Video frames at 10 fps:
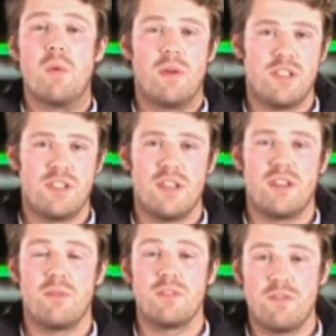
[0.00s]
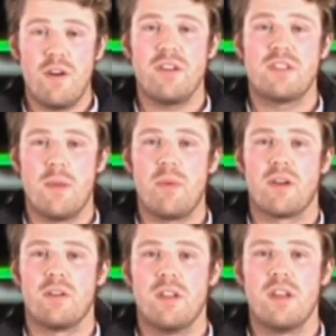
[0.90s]
when she said that it was very
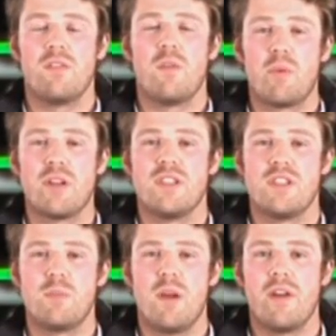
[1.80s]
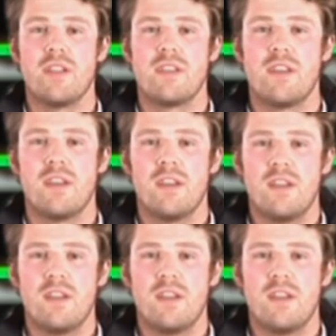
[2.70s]
typical of the British spirit.